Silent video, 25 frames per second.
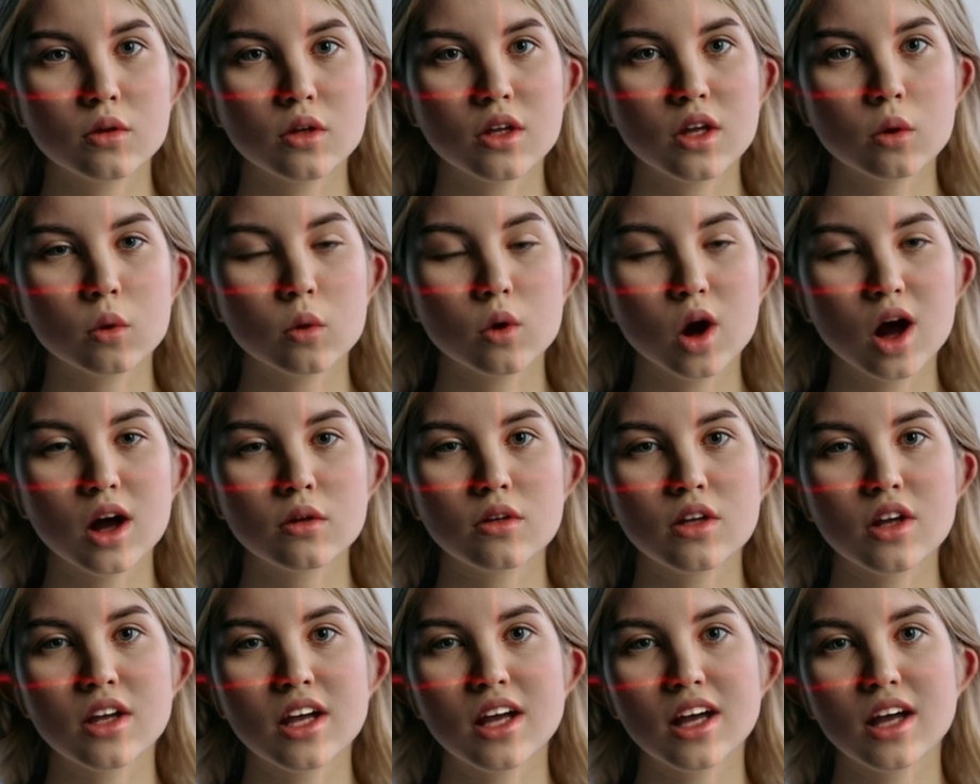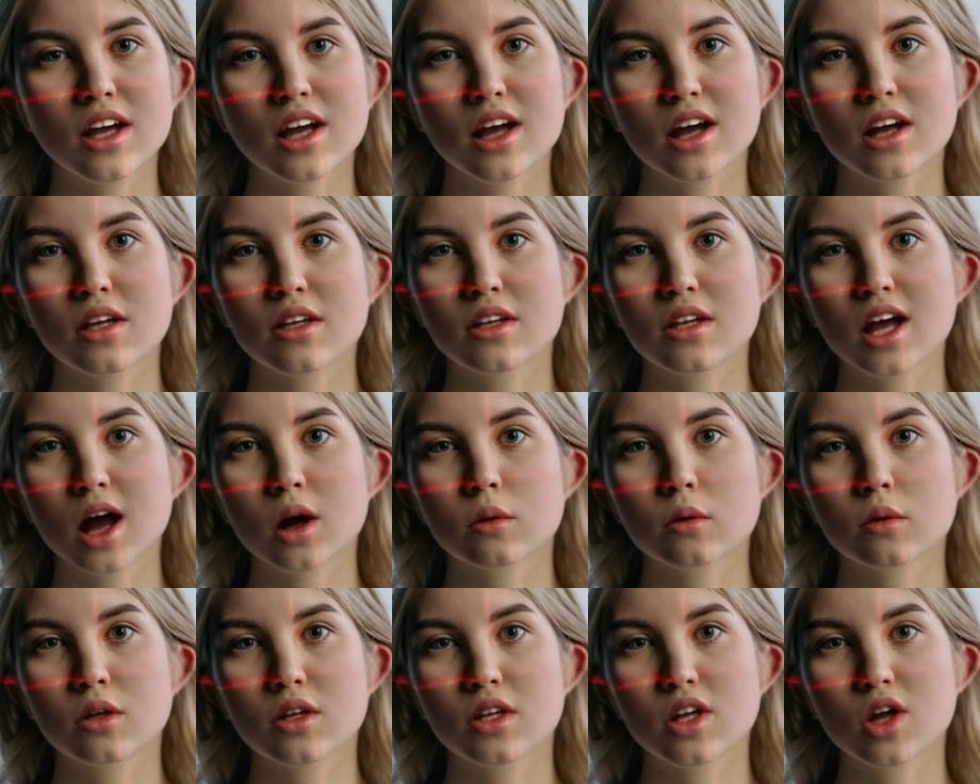The private key is
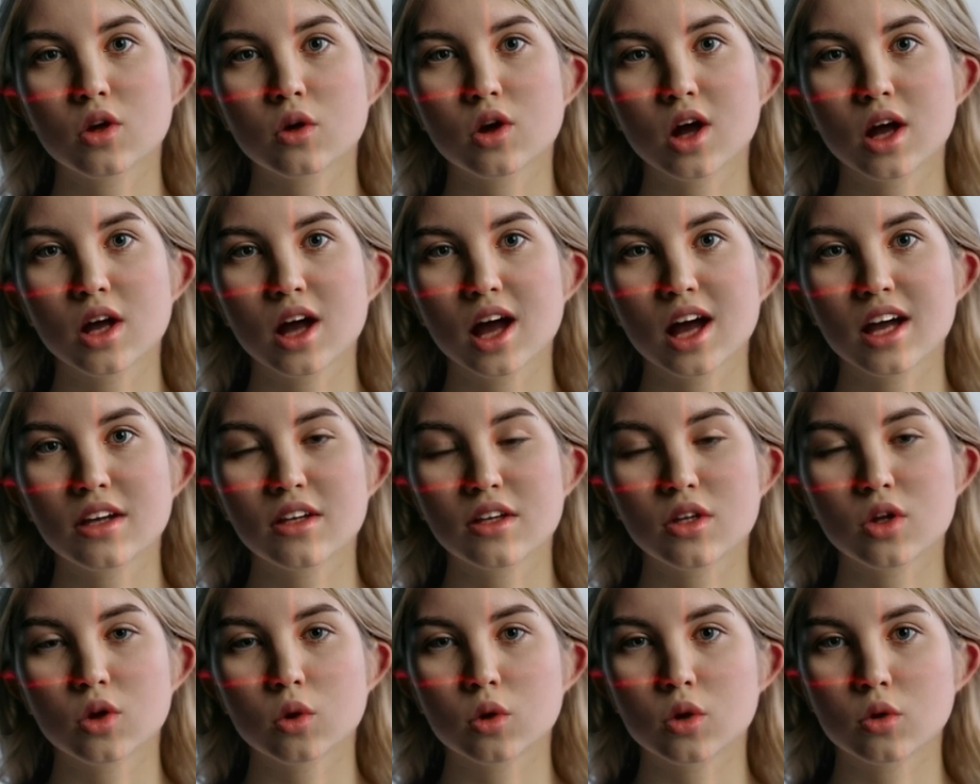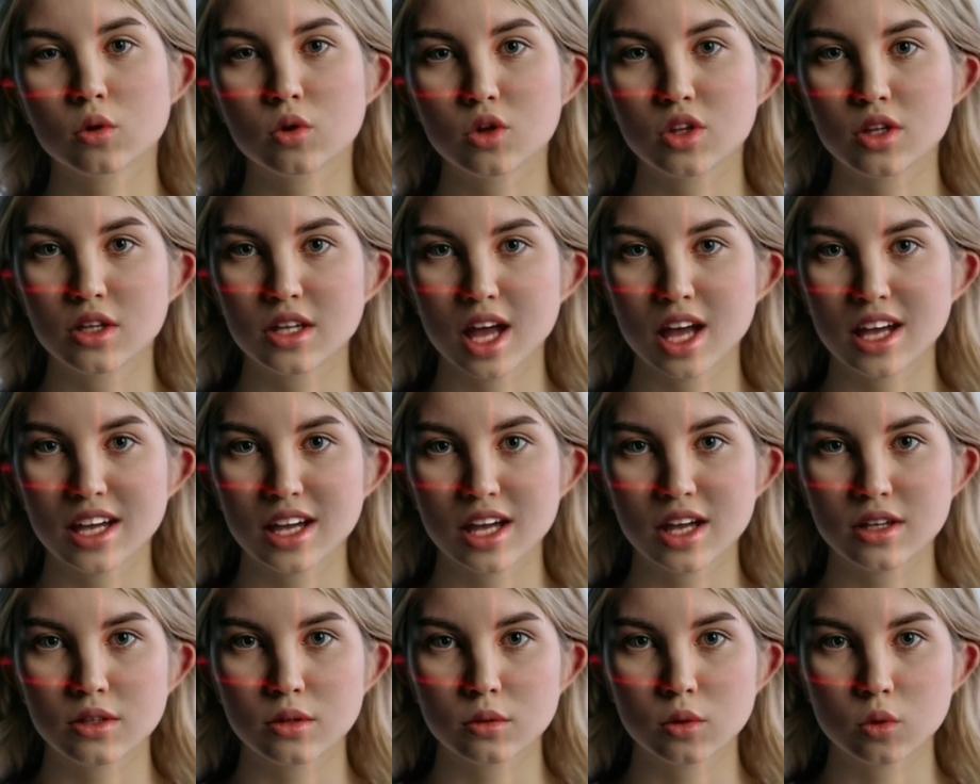kept secret and is used for
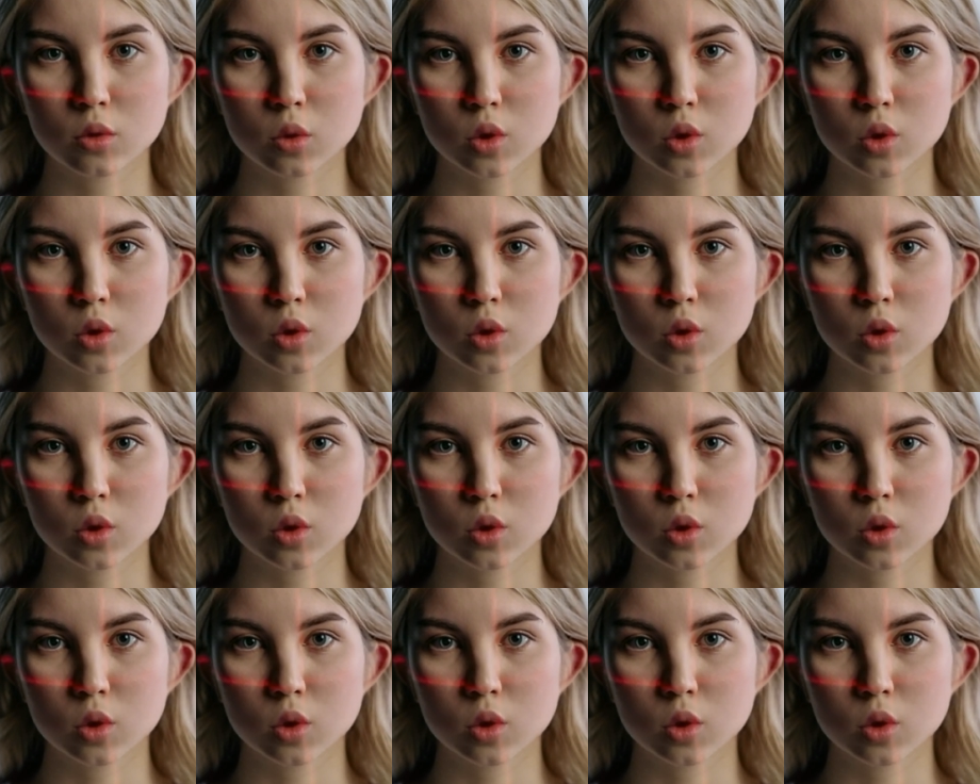signing,